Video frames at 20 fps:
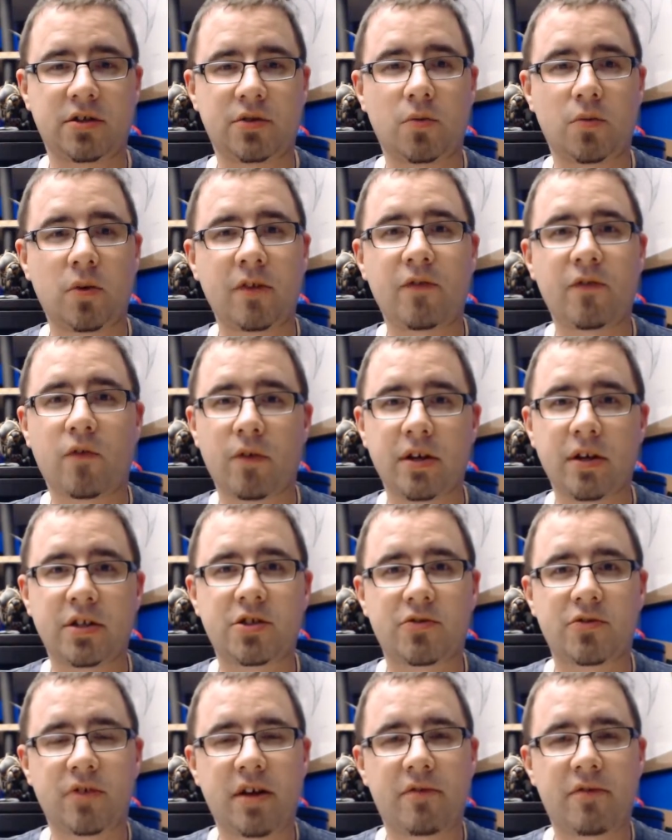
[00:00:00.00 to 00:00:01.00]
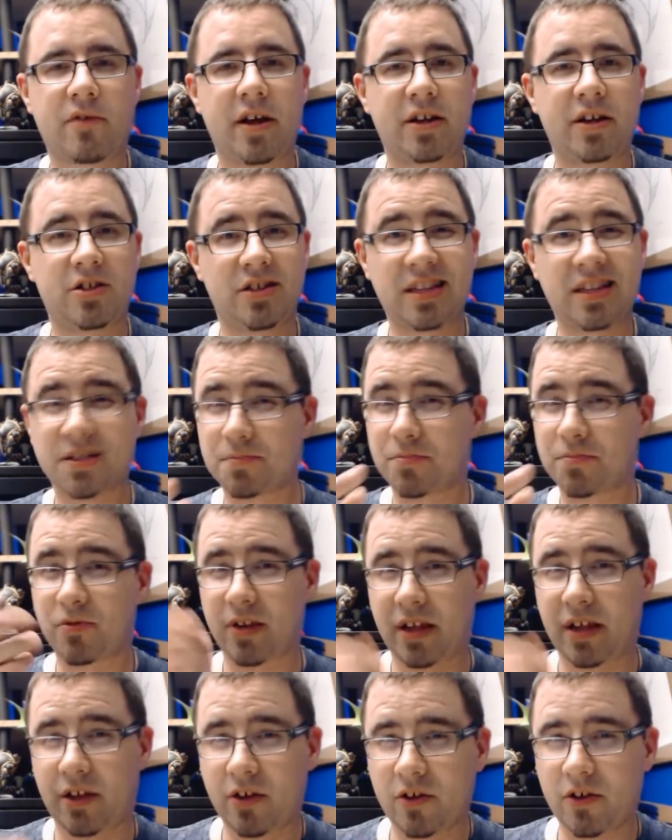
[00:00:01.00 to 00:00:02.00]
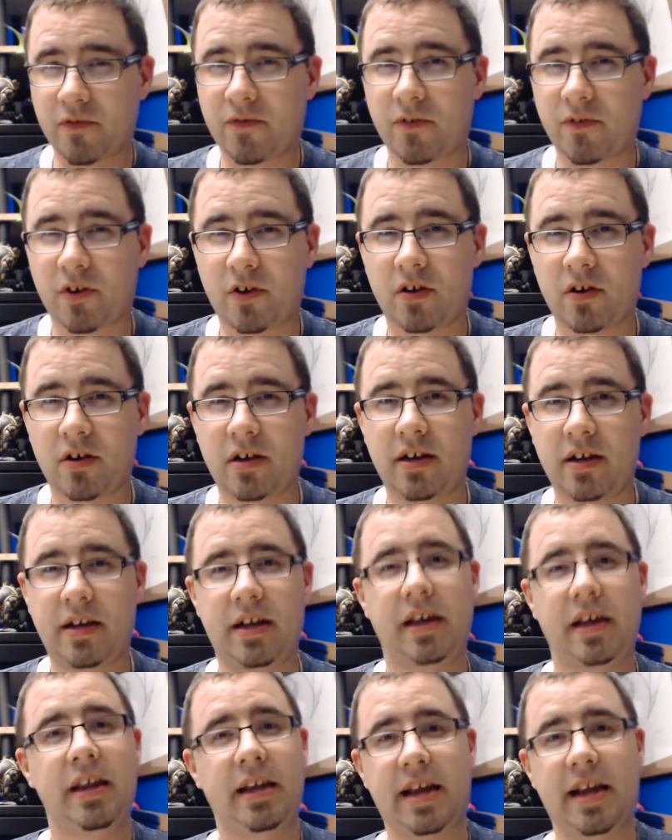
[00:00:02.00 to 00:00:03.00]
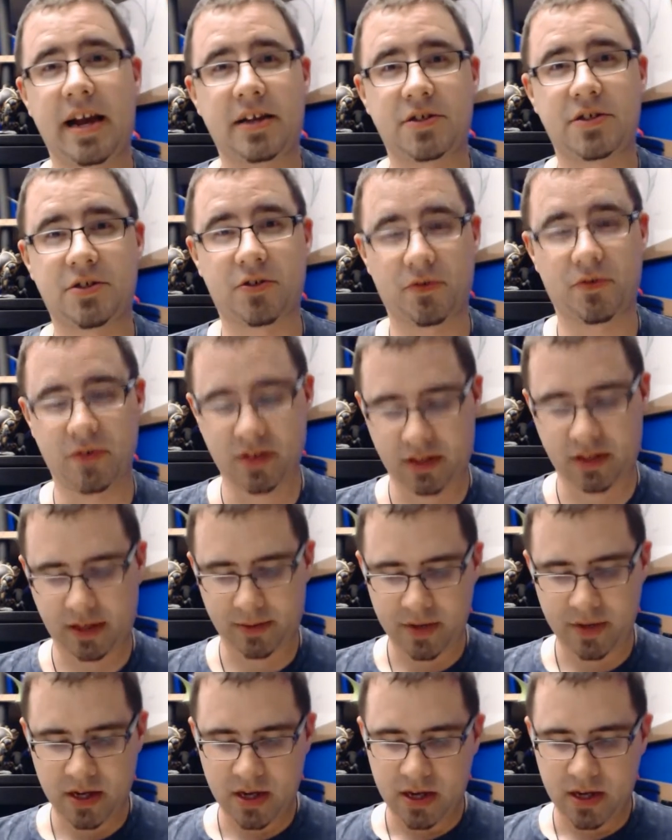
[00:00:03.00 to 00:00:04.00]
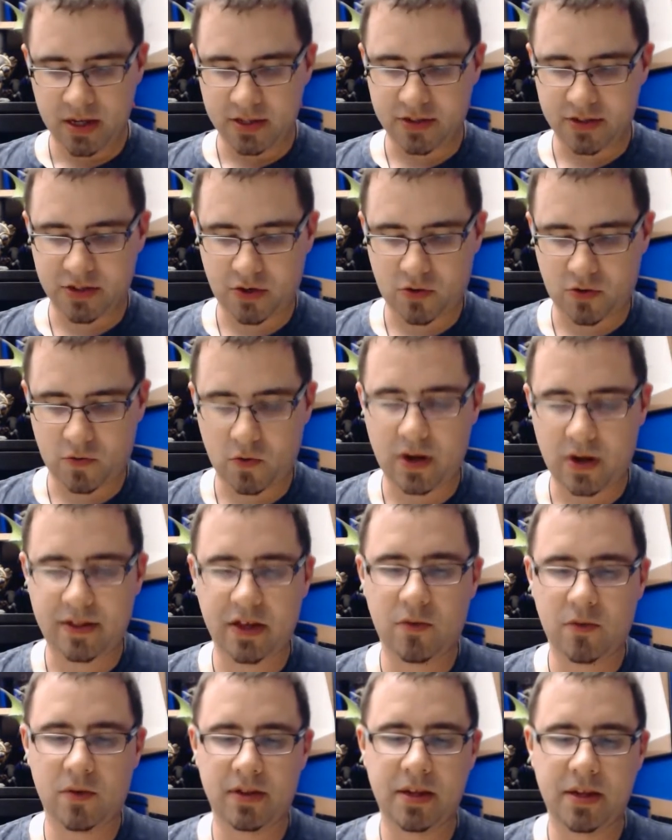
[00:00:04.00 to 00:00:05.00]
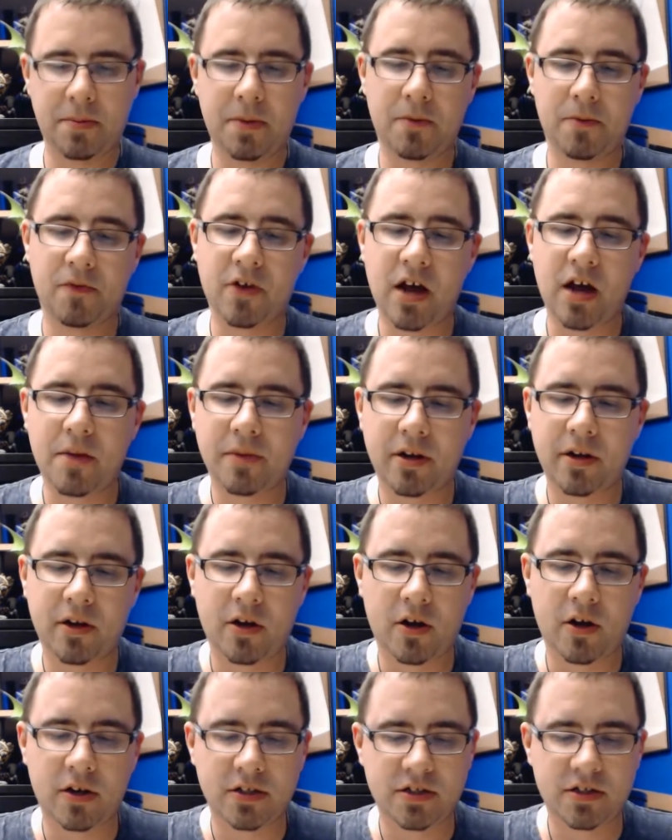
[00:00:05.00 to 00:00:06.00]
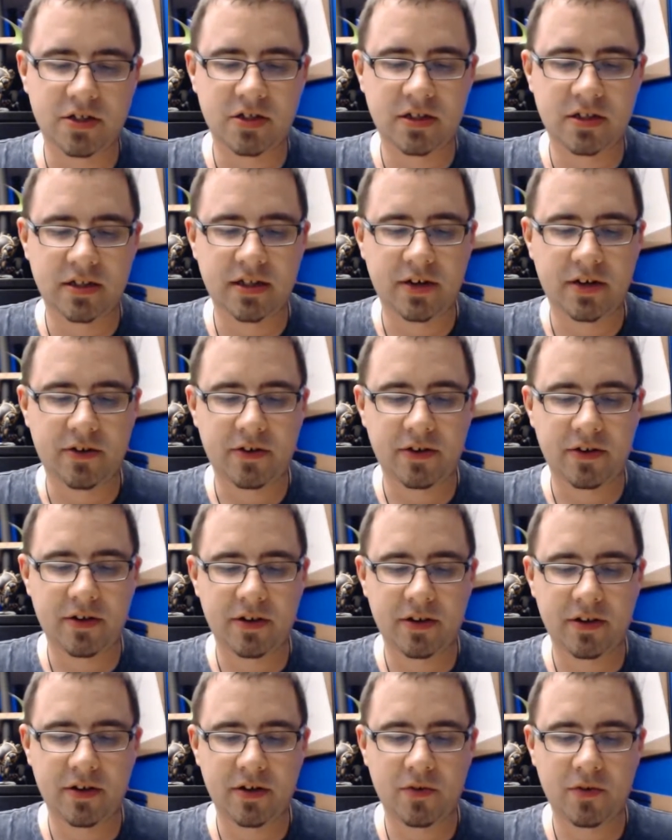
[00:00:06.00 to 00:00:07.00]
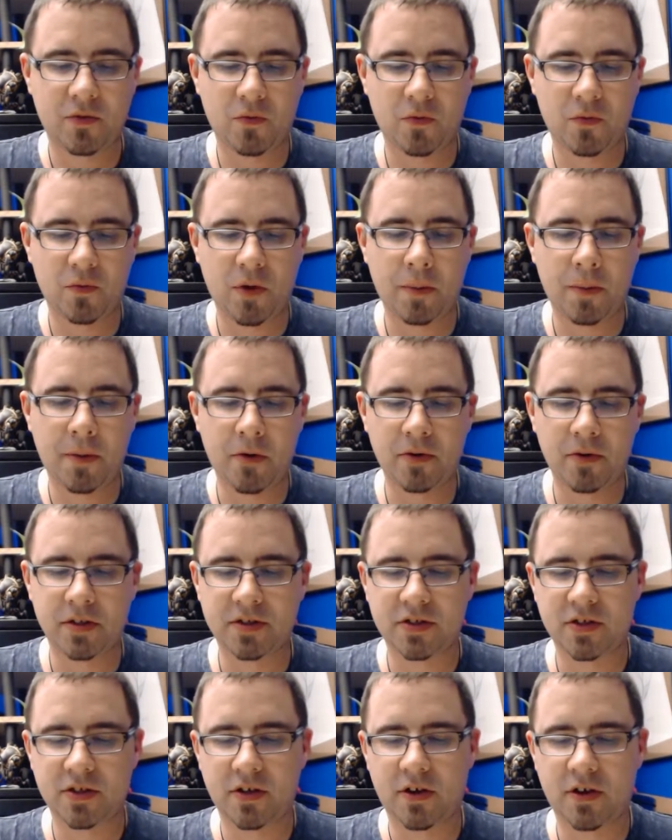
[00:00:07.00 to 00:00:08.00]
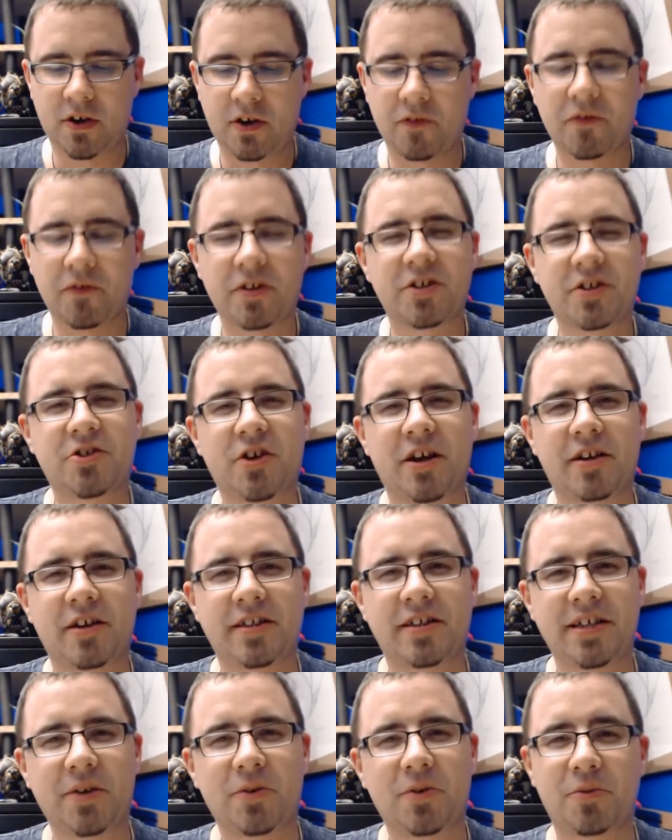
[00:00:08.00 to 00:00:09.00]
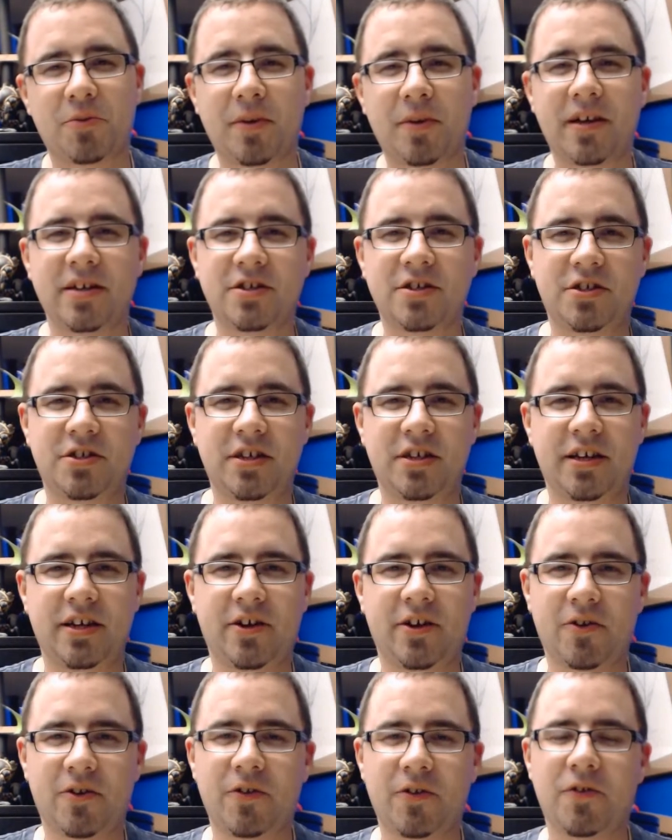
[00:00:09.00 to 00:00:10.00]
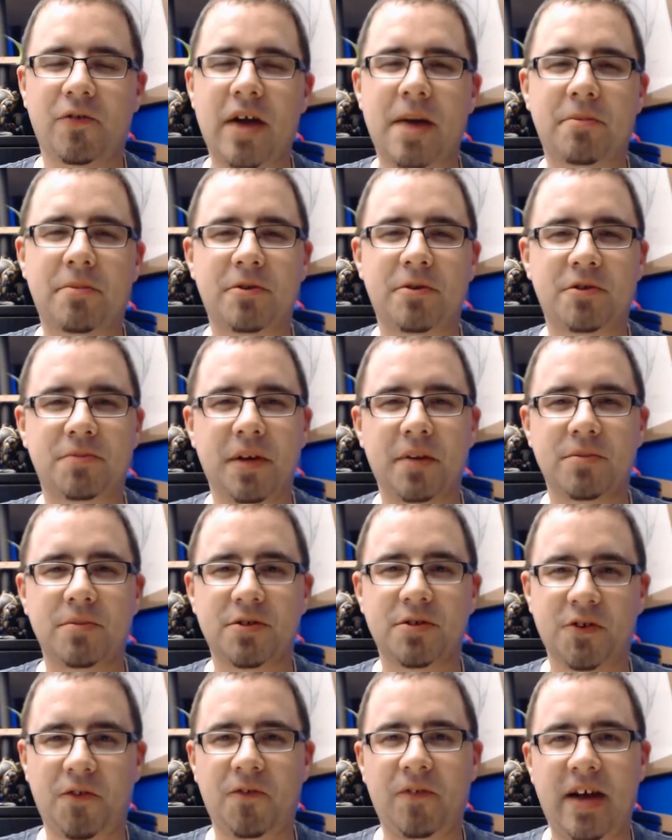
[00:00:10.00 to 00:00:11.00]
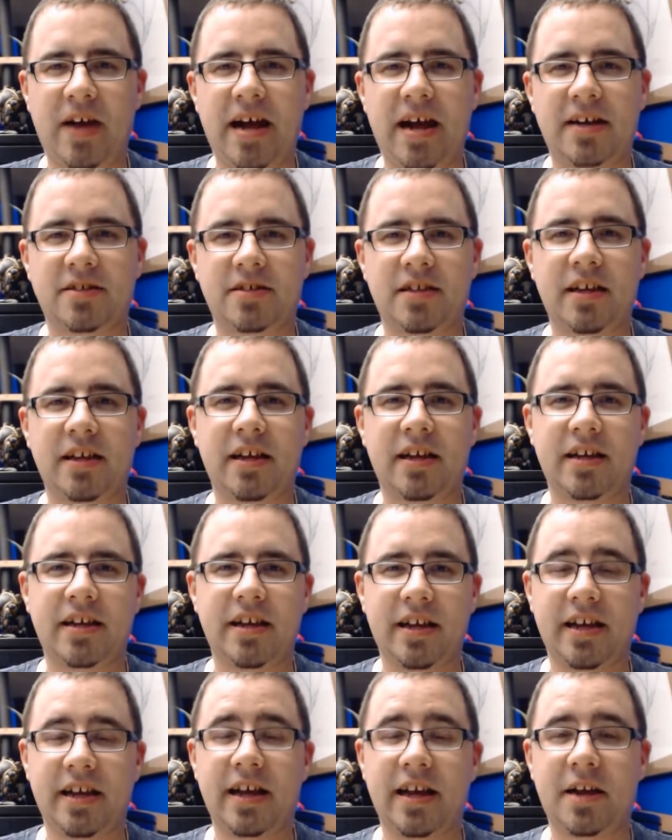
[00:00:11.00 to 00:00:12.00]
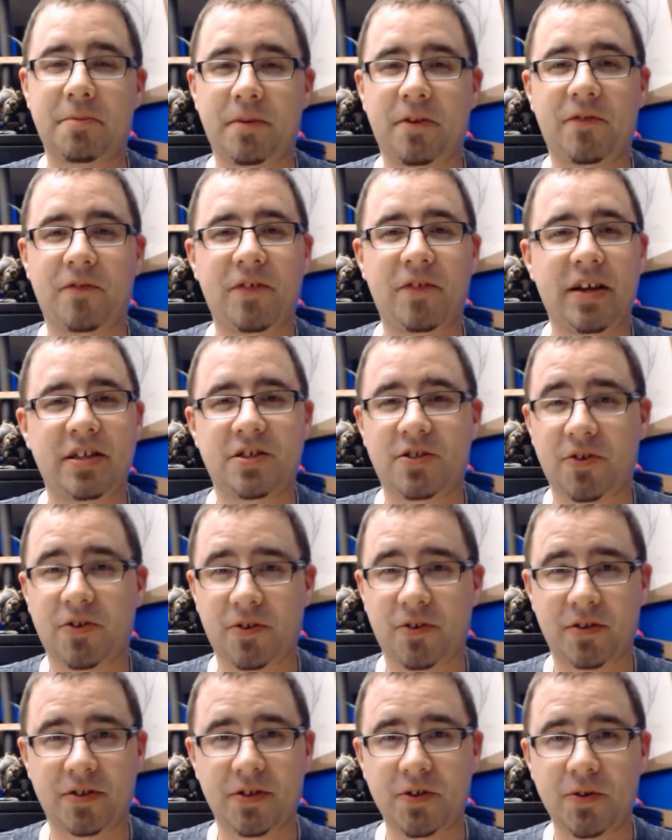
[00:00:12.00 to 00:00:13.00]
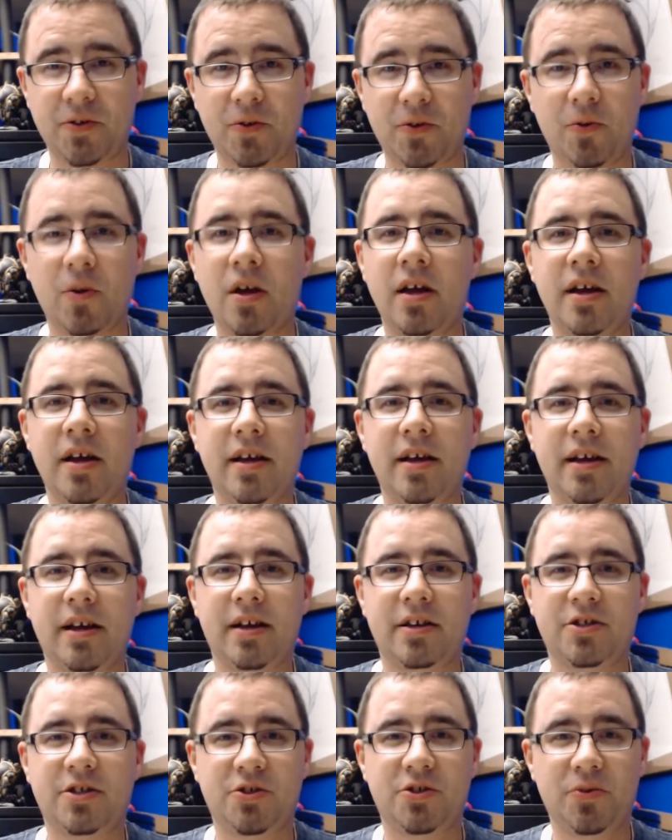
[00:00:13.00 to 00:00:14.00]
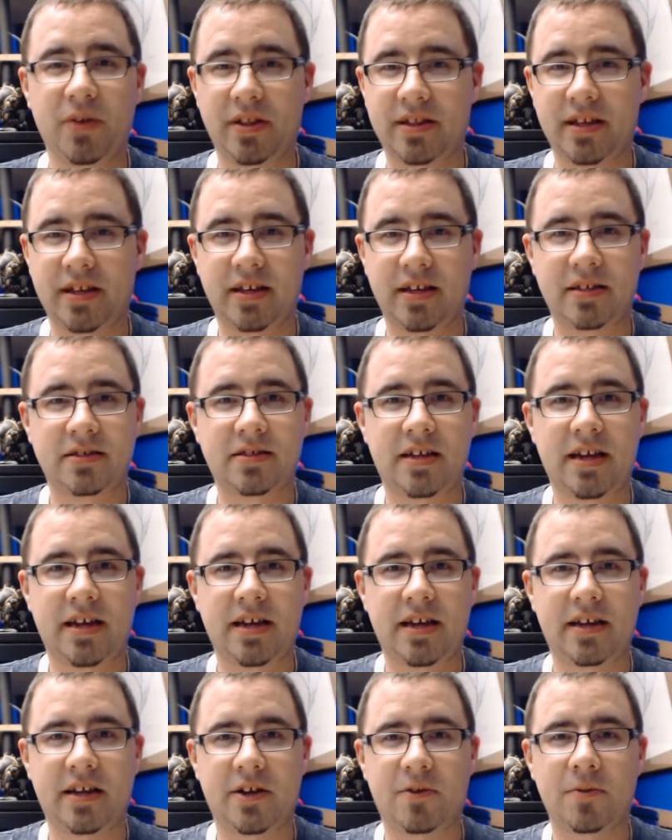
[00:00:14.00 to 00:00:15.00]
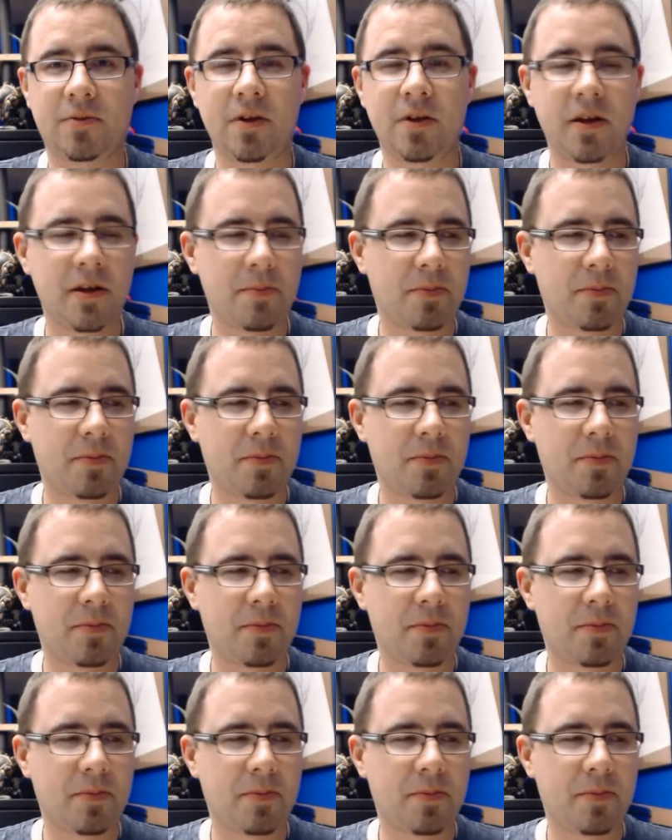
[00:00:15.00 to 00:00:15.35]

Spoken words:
24-inch threat range, and that's pretty good for any caster, really. So I think one thing people have commented on is just their opponents aren't really sure how to deal with her, because her and the Raptors become so fast they can get up in your face turn 2, shooting things, and